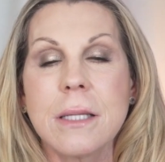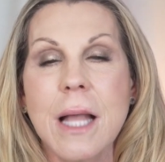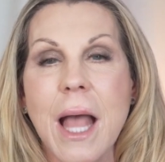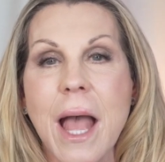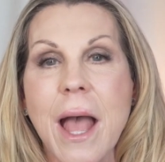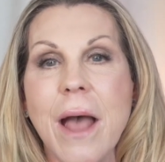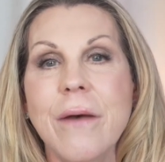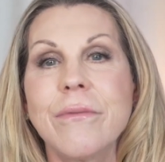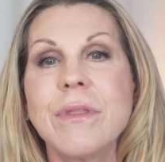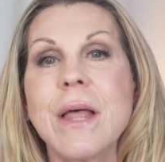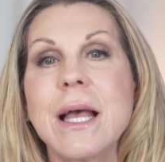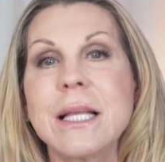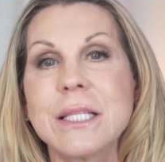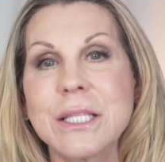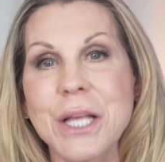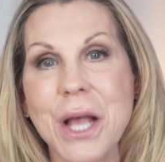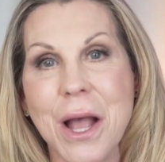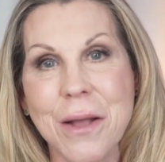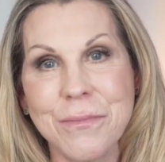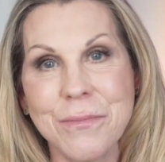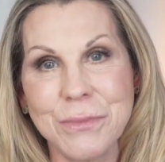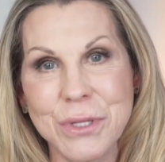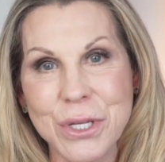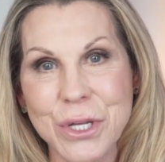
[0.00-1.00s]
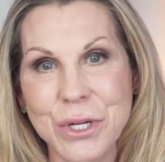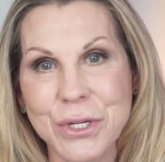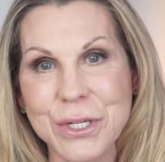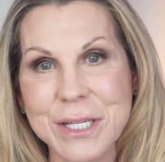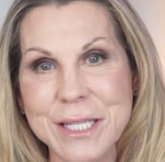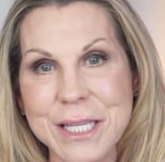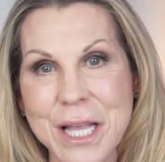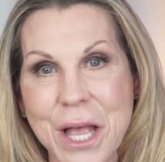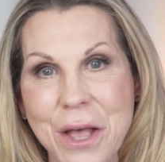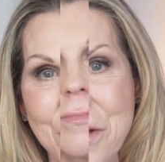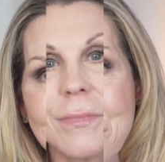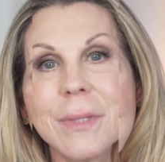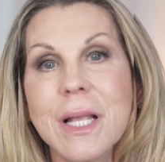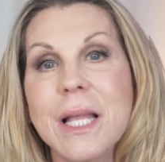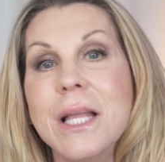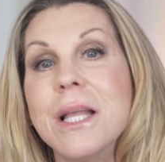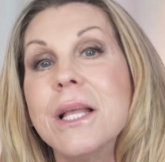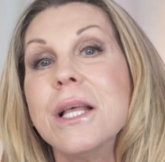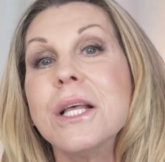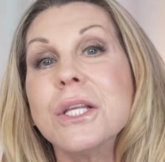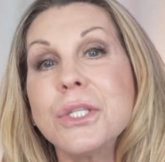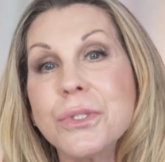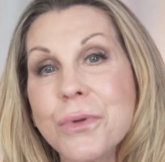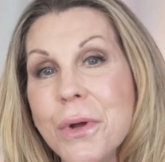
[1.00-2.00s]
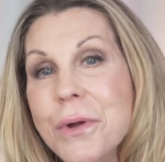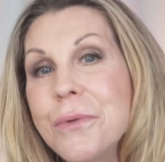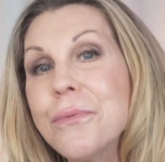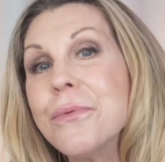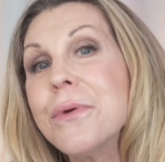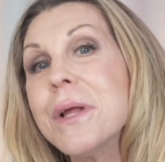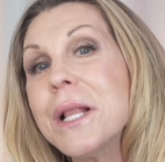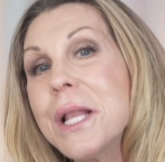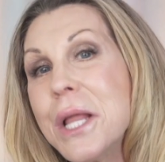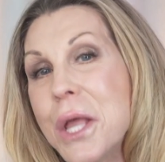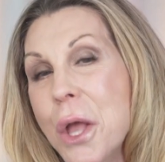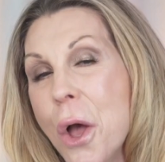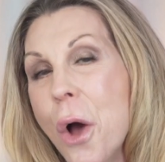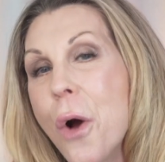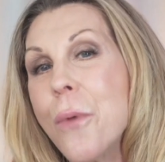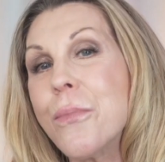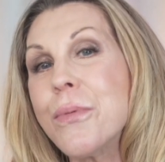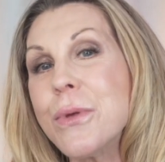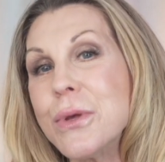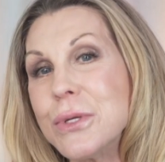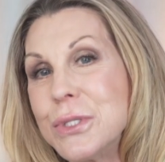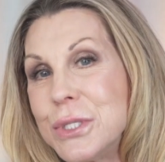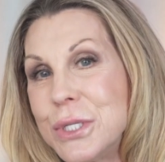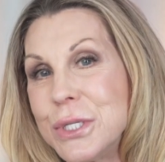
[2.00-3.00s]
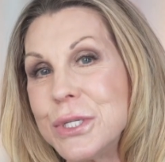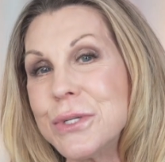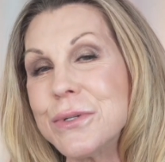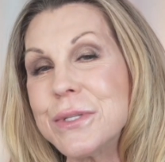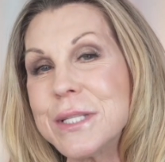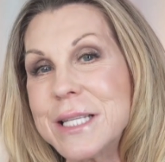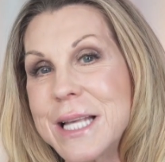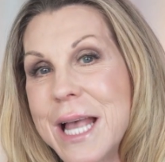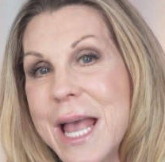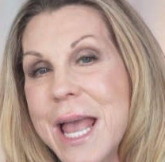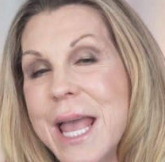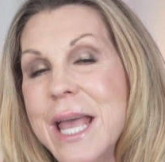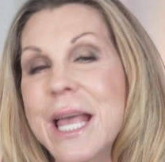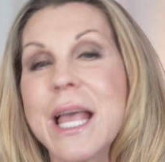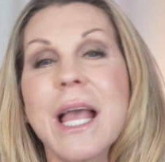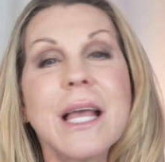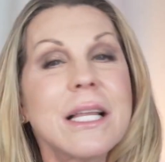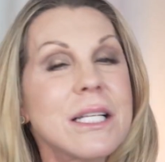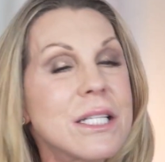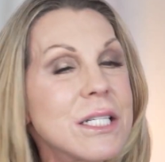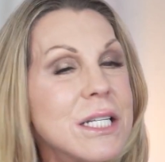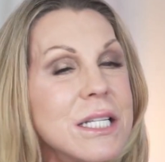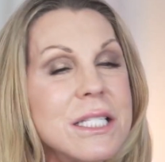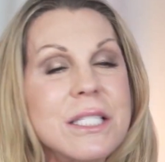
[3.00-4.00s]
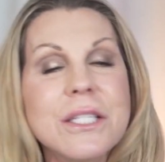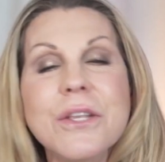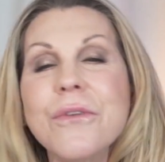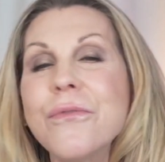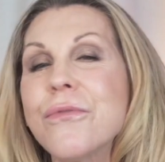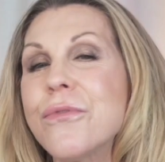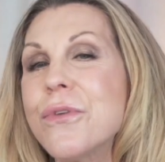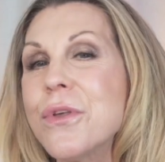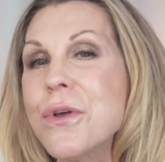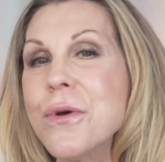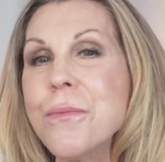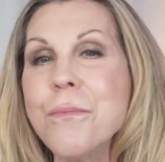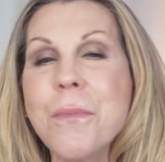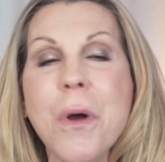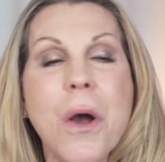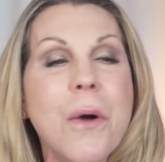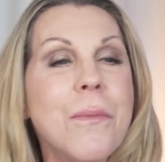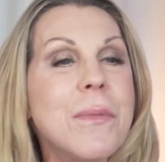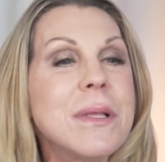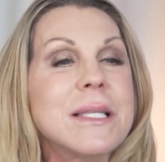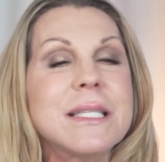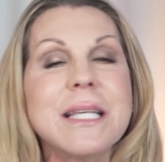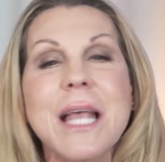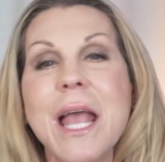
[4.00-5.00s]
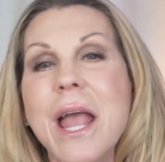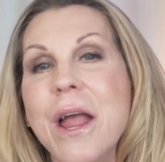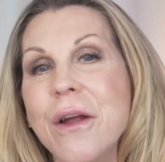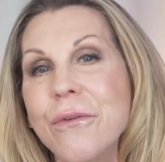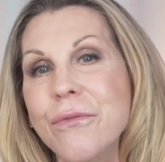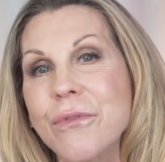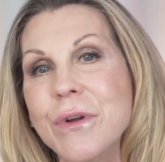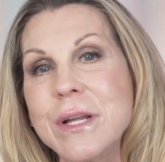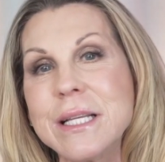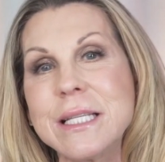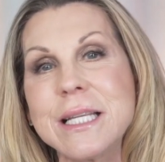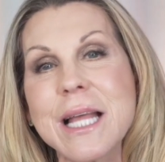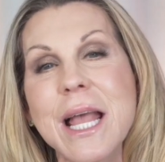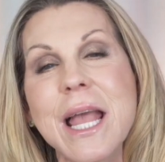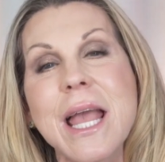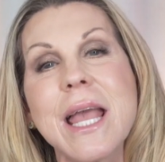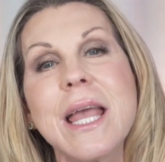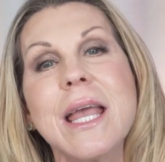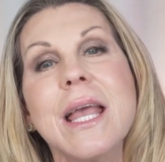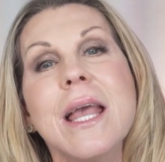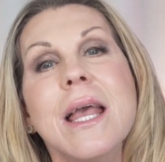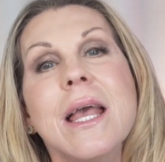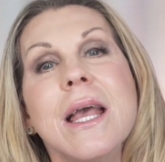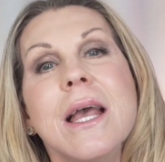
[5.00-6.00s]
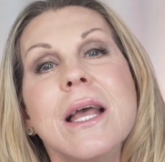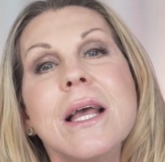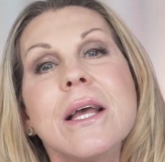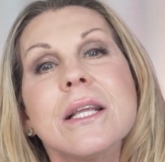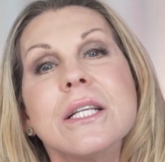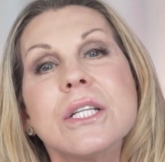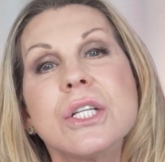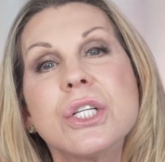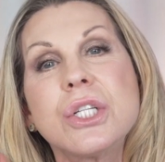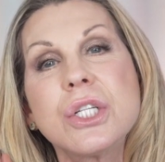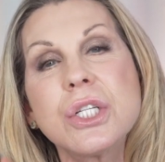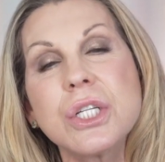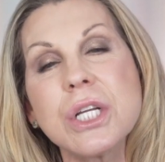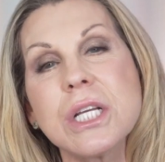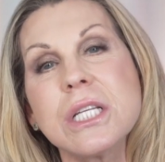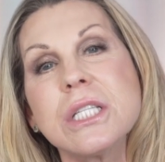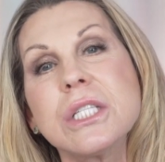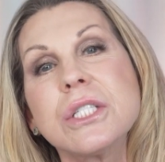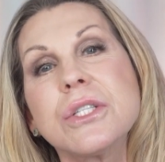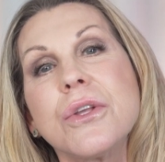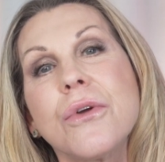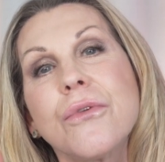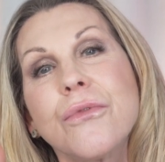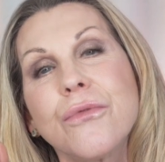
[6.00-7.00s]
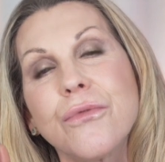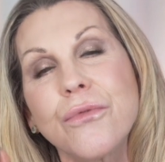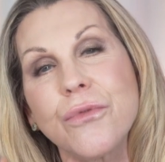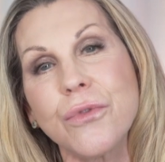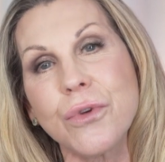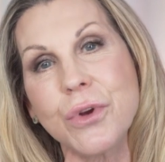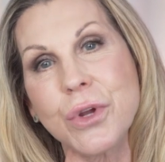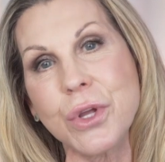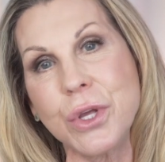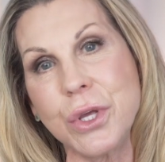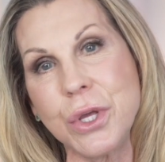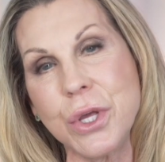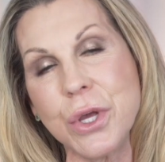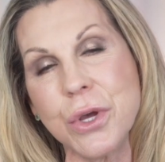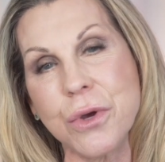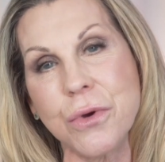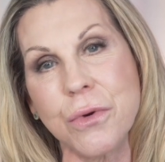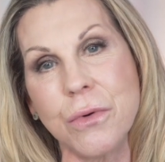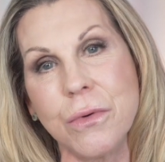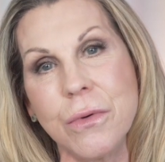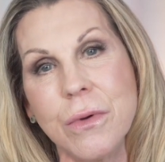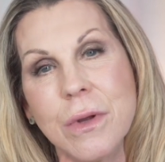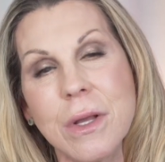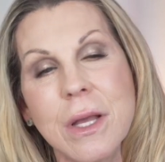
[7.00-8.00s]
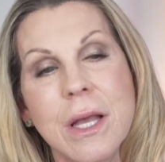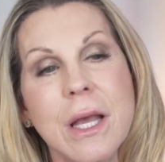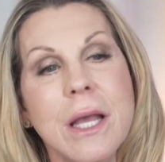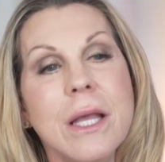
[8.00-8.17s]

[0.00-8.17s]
have that time to yourself. So I really hope you do take just a few moments every day just for you.